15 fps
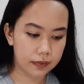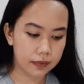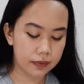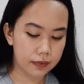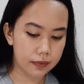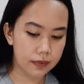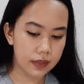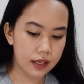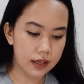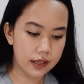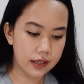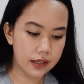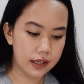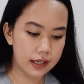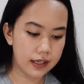
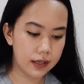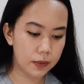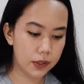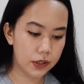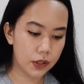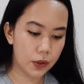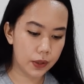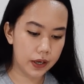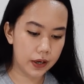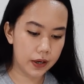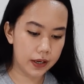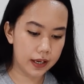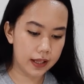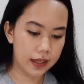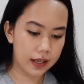So let's see what's going
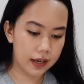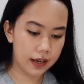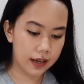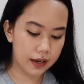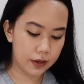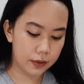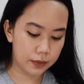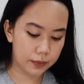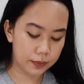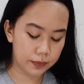on in the now.